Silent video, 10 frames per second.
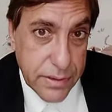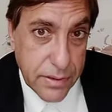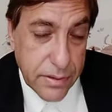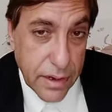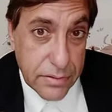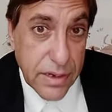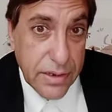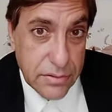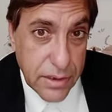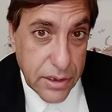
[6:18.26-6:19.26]

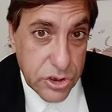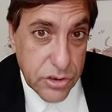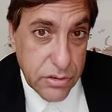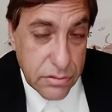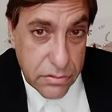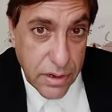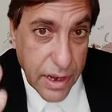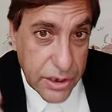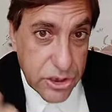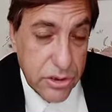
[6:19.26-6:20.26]
Assassination
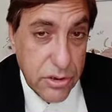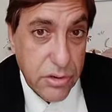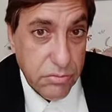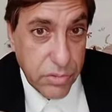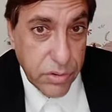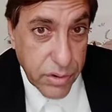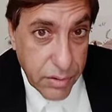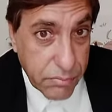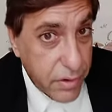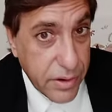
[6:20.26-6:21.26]
slash brutal
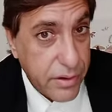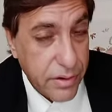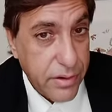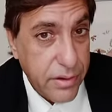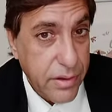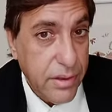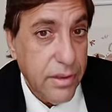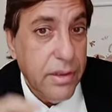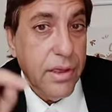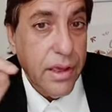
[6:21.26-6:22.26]
murder.
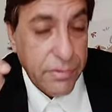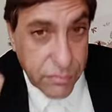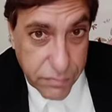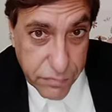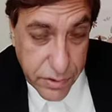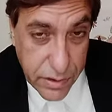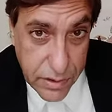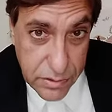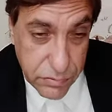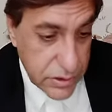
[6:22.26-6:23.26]
And uh,
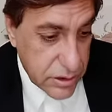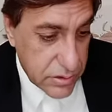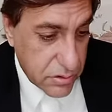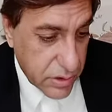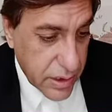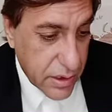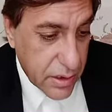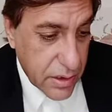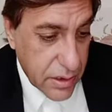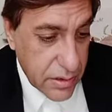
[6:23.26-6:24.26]
we just read
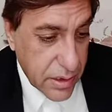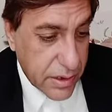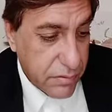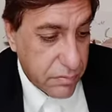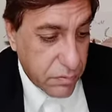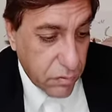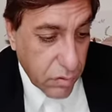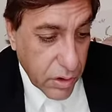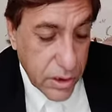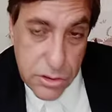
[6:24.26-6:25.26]
that what
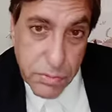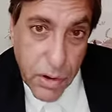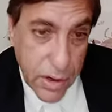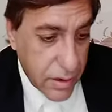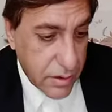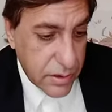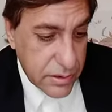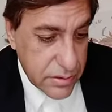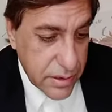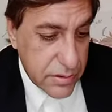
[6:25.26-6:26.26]
is Paul? He
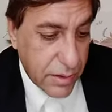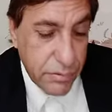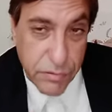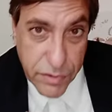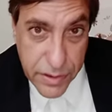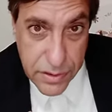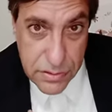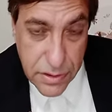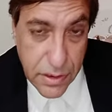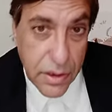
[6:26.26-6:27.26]
says, I'm a Pharisee.
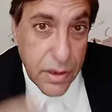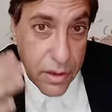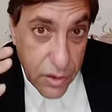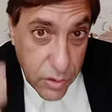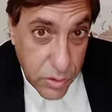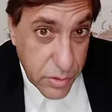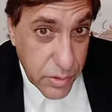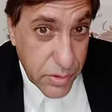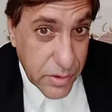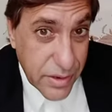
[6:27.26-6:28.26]
Who,
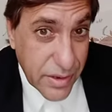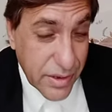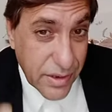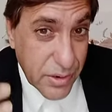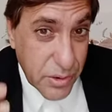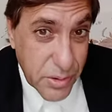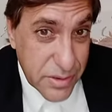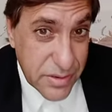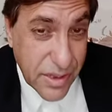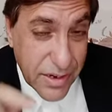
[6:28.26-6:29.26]
who is
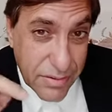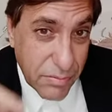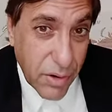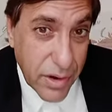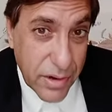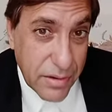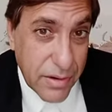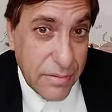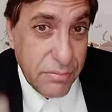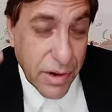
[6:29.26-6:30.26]
then Paul?
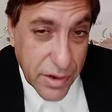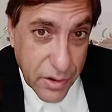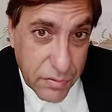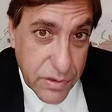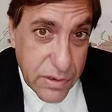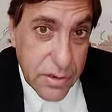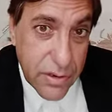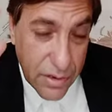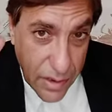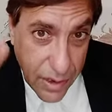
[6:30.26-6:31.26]
Part of the
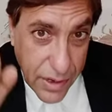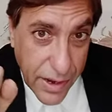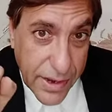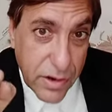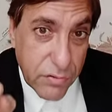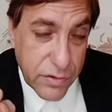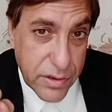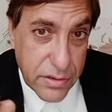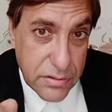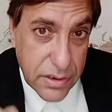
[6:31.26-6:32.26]
gang of
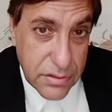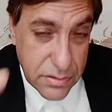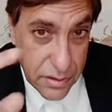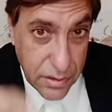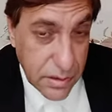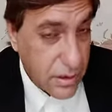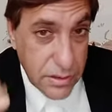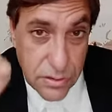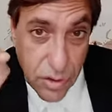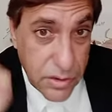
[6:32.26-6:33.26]
Pharisees. He's
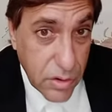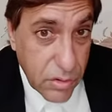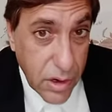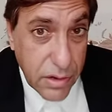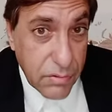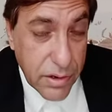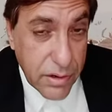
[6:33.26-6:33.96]
not the only one.